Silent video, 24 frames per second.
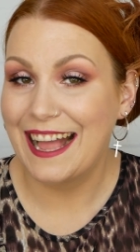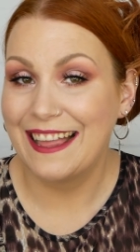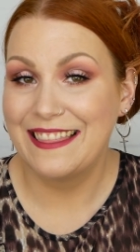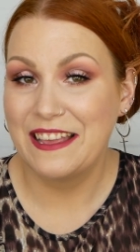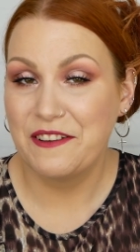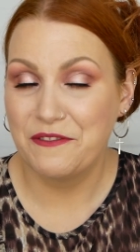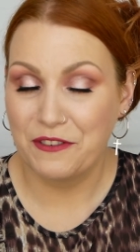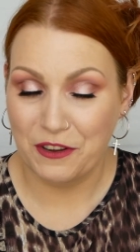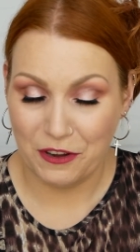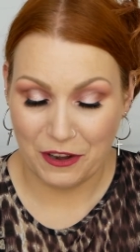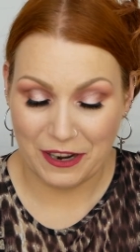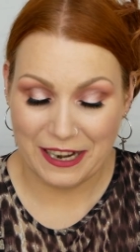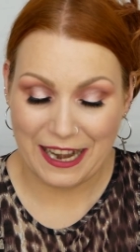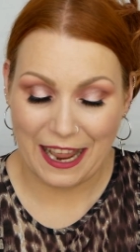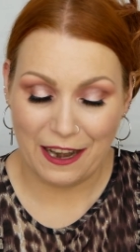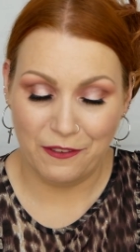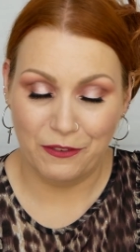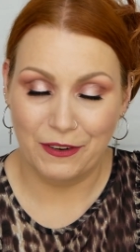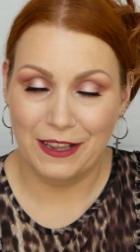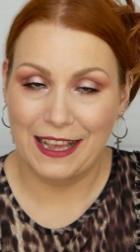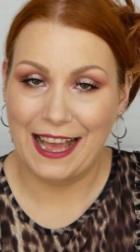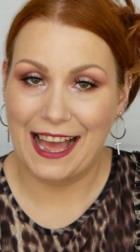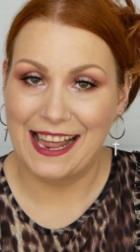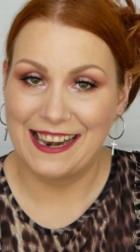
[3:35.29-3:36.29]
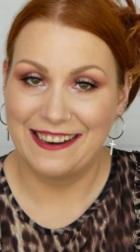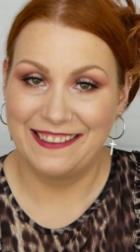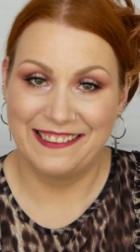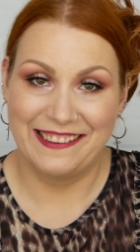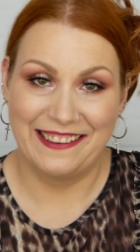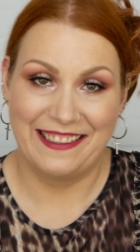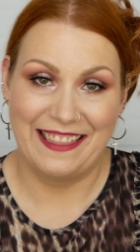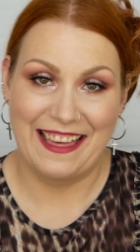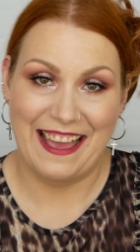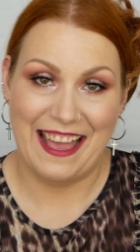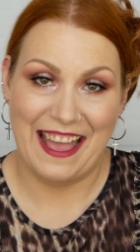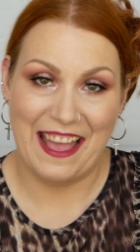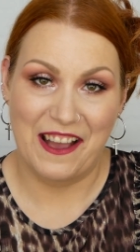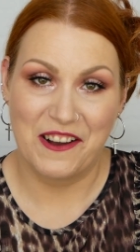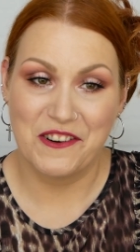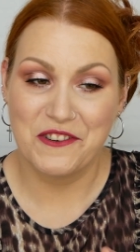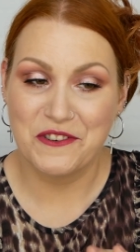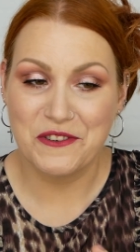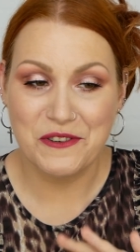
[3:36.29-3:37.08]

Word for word: and they've got an advent calendar there,